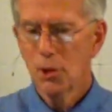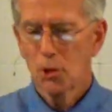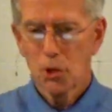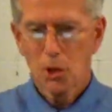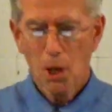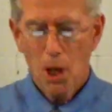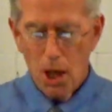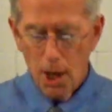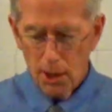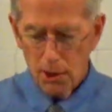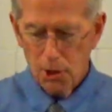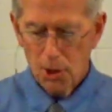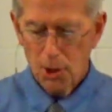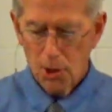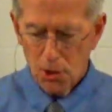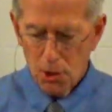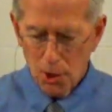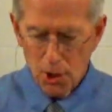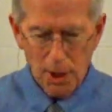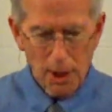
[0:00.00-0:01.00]
his
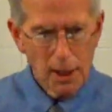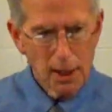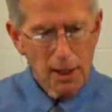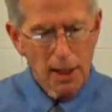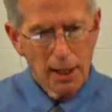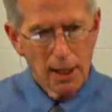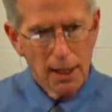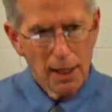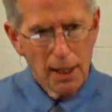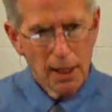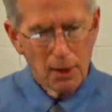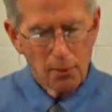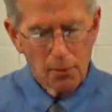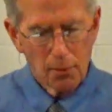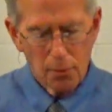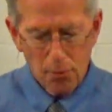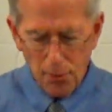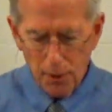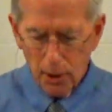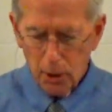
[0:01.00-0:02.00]
constancy
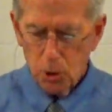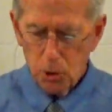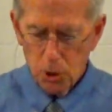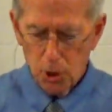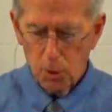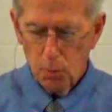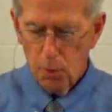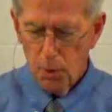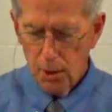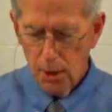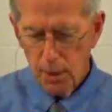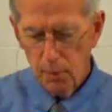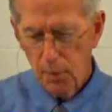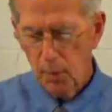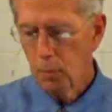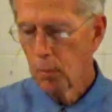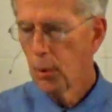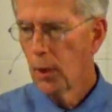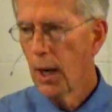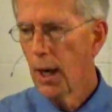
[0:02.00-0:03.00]
in fellowship with
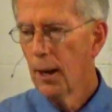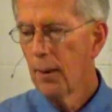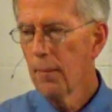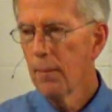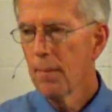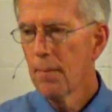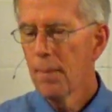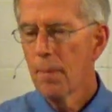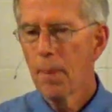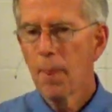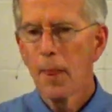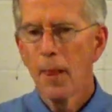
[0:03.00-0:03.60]
him in prayer,